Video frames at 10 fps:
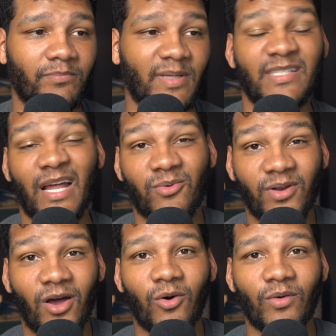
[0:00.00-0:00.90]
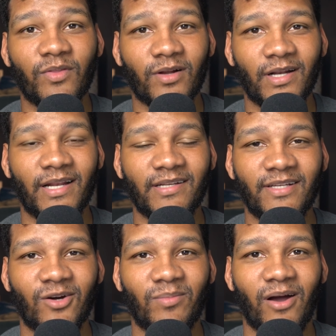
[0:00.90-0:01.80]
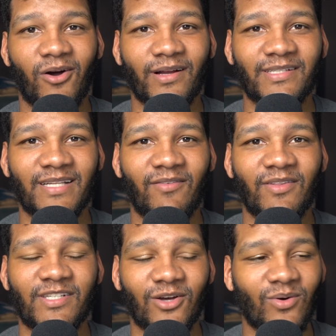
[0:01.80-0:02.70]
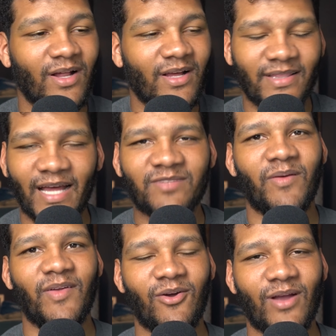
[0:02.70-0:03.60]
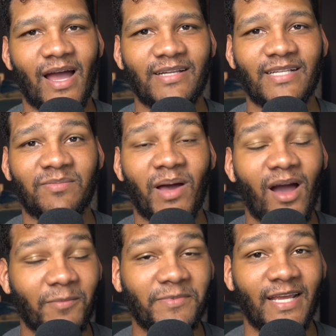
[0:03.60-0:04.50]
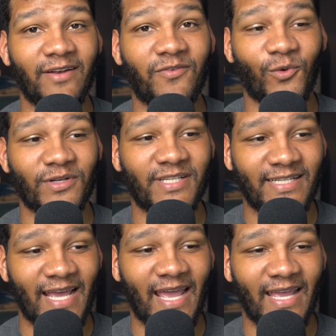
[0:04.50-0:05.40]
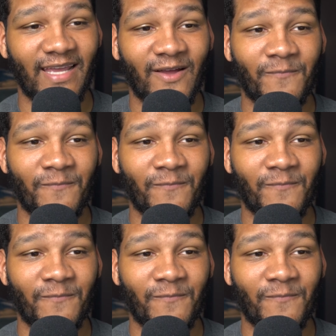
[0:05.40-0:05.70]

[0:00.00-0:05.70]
because I don't know if they're going to get a deal by August 7th. So that's my video, guys. That's my update for today.